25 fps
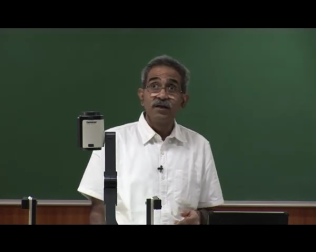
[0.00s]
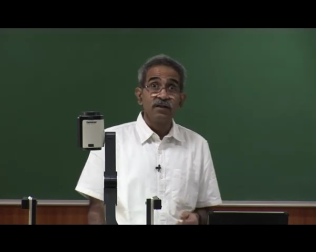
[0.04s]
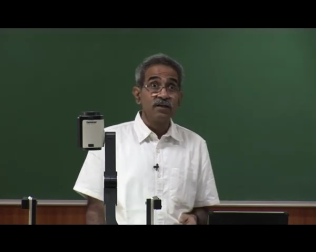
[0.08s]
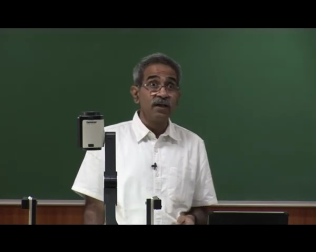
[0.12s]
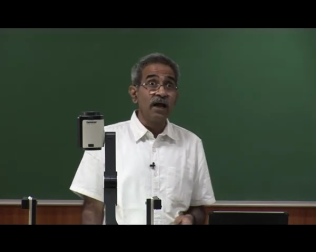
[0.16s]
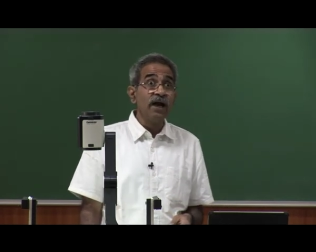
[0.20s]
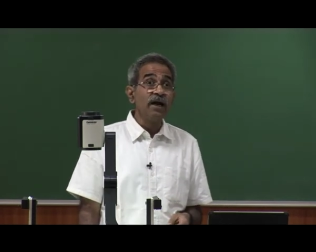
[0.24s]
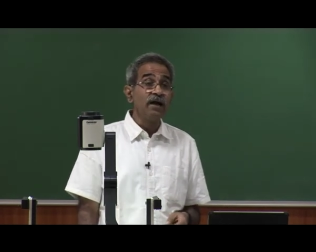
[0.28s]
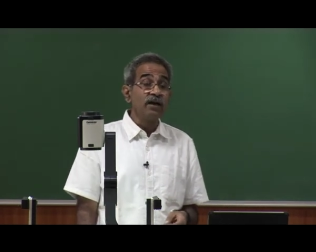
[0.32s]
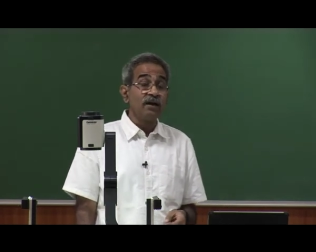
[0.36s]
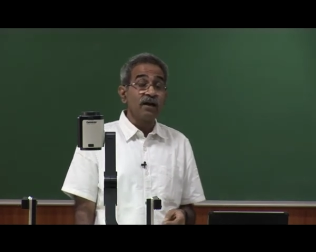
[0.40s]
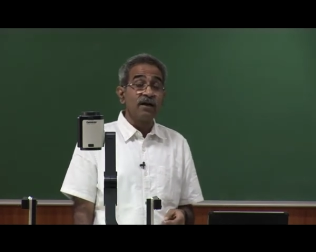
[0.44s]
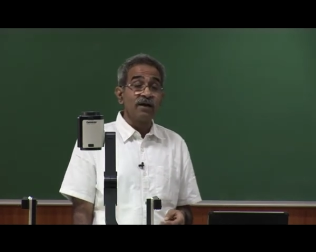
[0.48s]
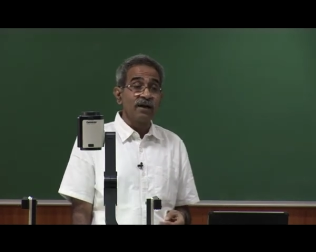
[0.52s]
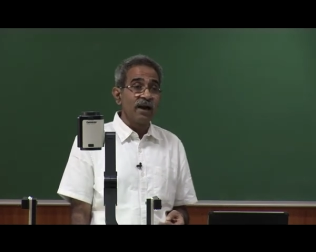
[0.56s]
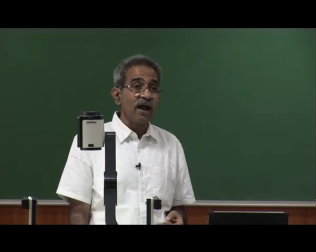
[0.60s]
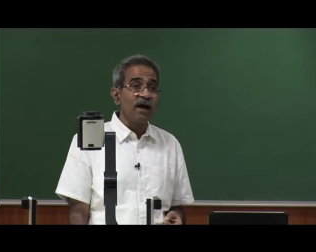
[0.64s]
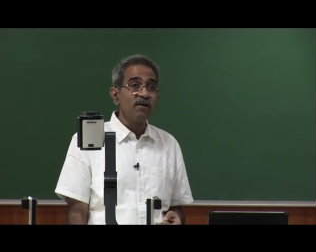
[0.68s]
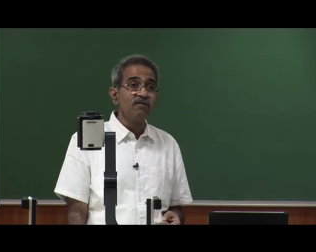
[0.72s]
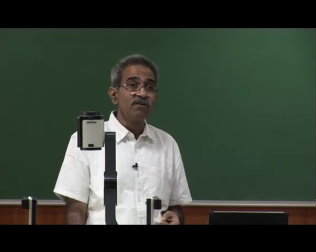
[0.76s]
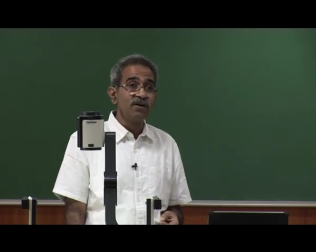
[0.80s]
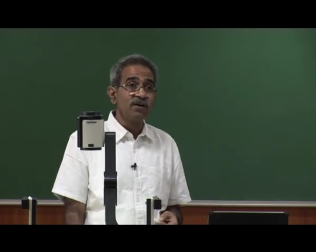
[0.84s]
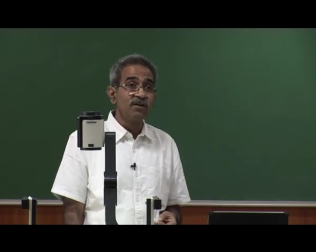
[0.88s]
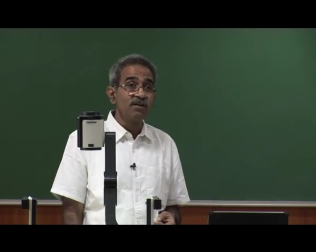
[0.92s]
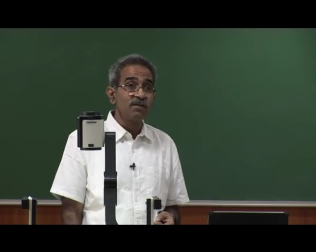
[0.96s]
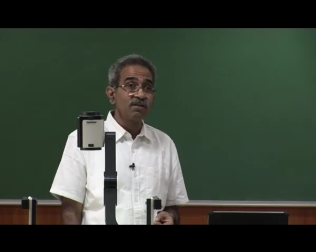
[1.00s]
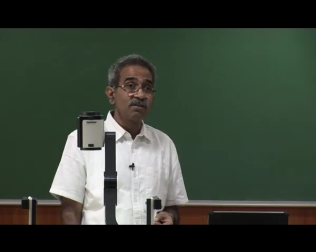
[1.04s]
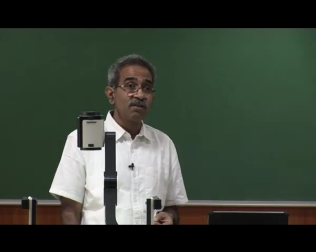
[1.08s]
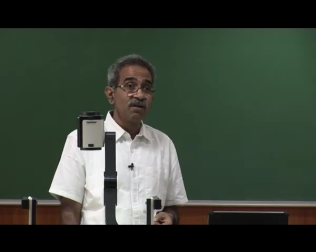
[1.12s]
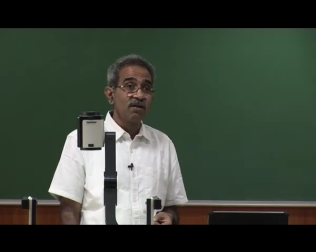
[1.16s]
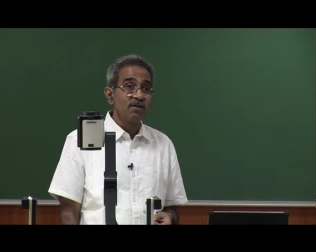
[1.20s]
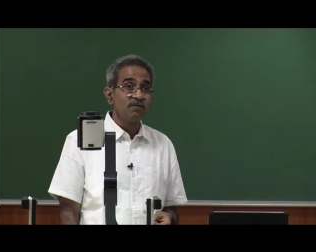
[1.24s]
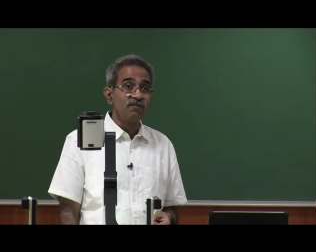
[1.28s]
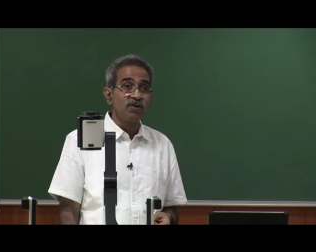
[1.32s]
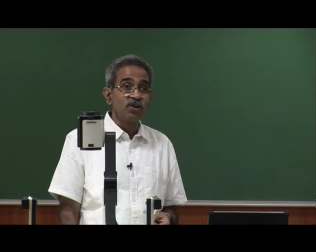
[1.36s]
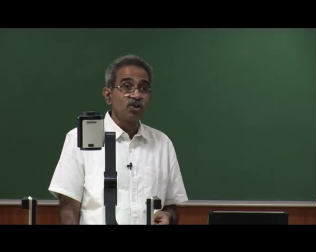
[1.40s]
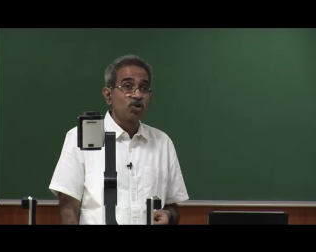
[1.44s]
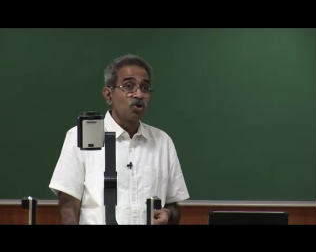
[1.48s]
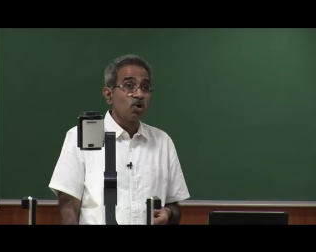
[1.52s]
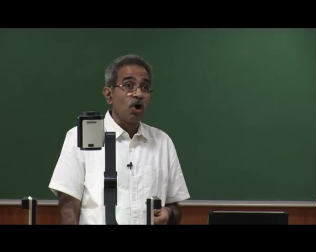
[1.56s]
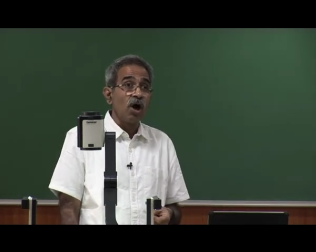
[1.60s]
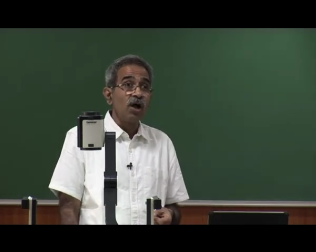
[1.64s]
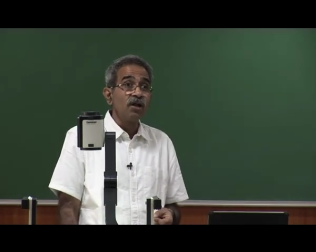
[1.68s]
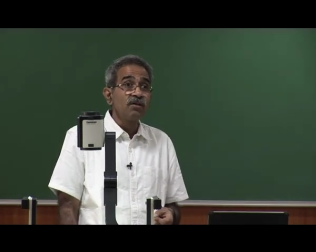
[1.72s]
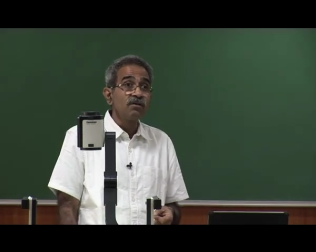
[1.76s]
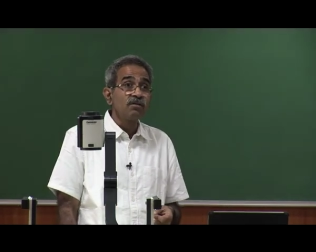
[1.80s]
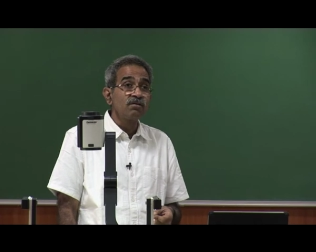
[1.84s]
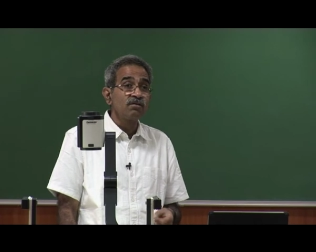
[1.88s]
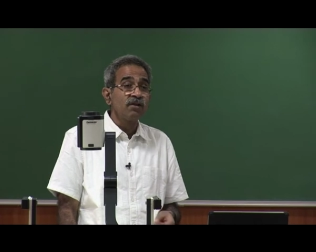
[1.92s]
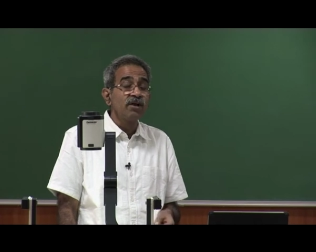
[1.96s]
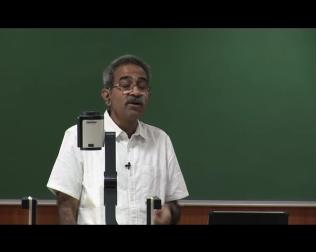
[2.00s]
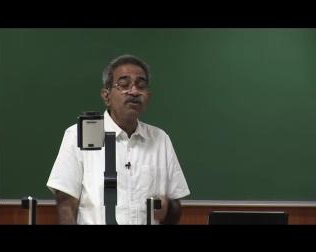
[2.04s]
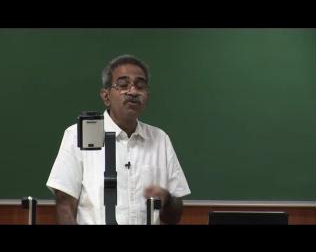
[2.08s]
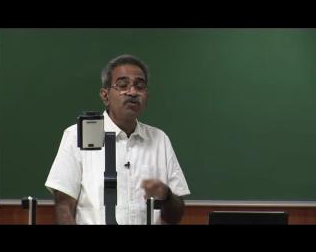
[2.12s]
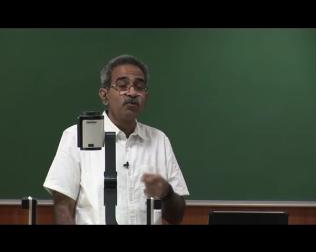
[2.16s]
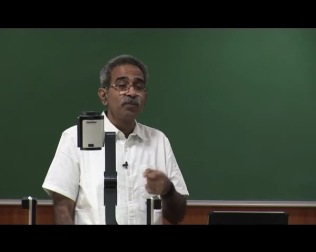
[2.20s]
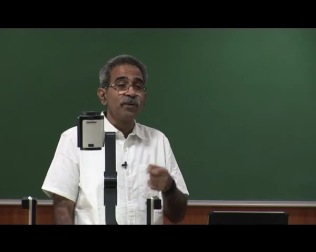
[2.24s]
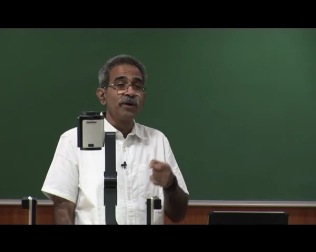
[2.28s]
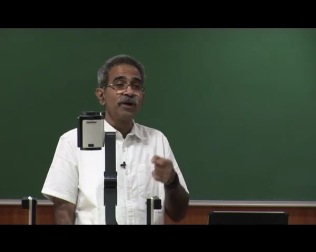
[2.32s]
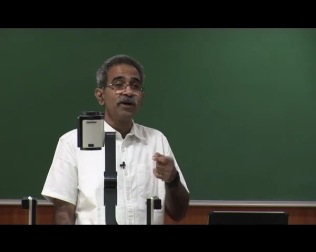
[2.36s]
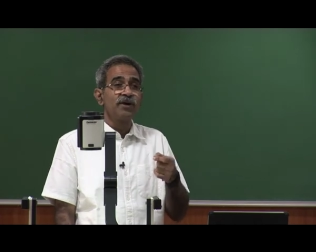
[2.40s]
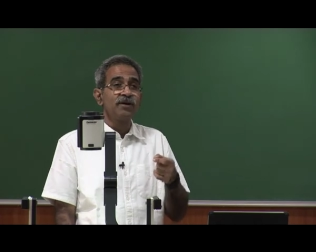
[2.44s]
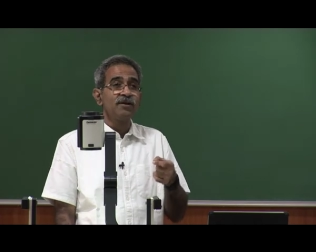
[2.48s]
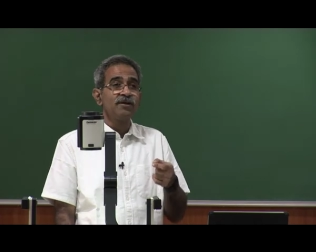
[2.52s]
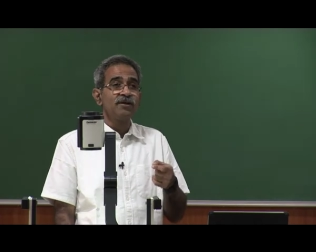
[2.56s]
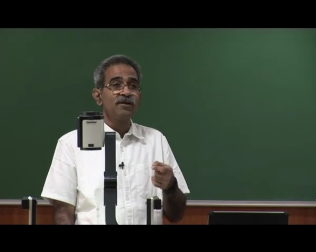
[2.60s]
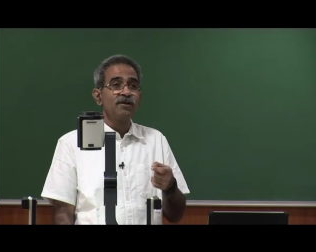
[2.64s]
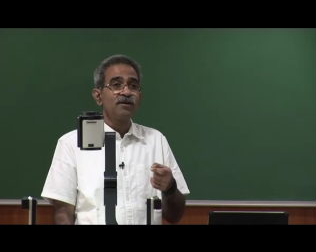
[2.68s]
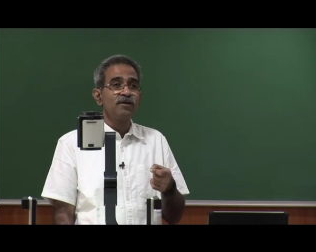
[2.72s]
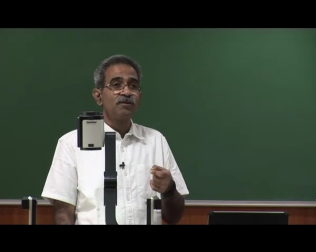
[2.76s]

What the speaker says: light travels with constant speed